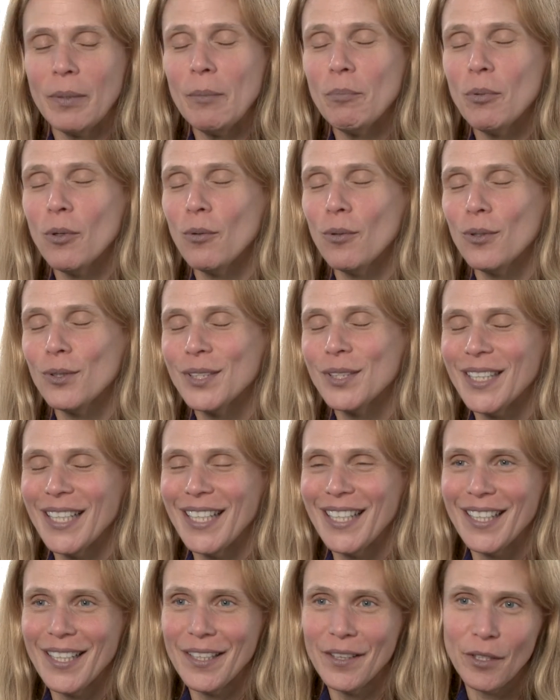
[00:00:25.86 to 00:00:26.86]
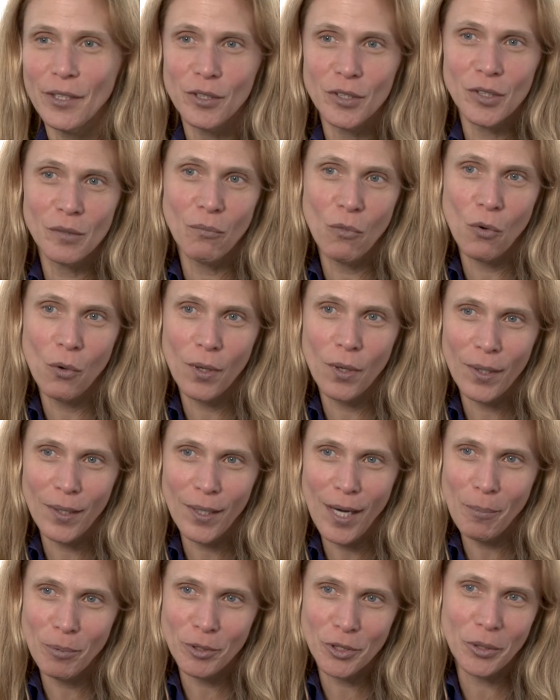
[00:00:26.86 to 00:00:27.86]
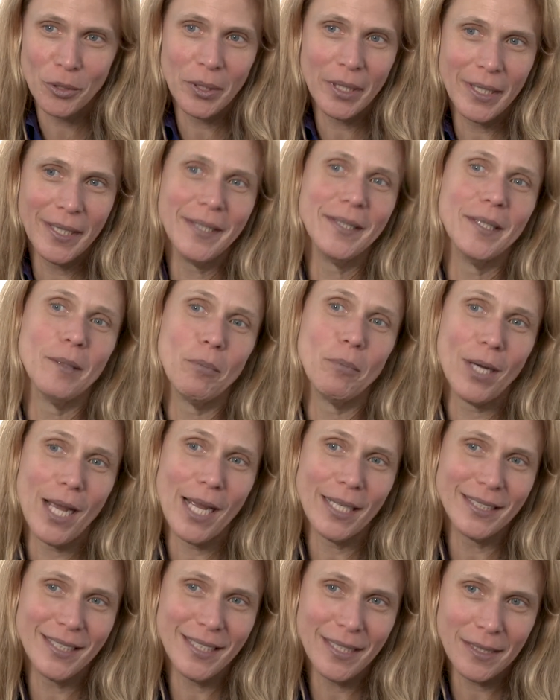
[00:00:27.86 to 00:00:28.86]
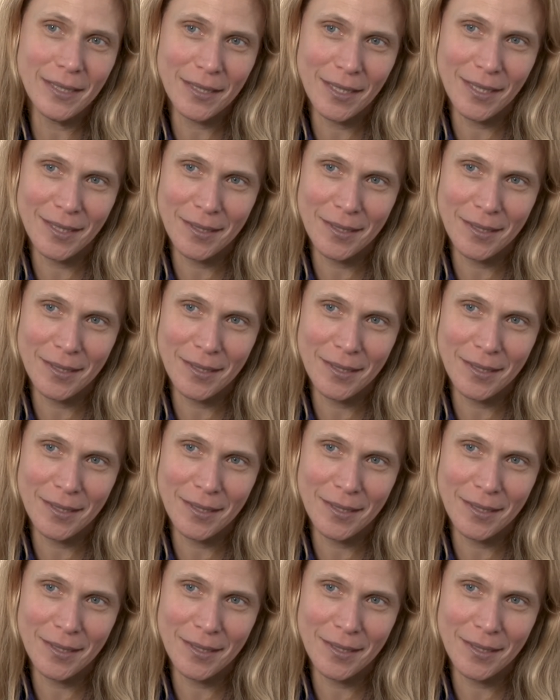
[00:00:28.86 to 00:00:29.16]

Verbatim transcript: People will say that there's more opportunity in the practice,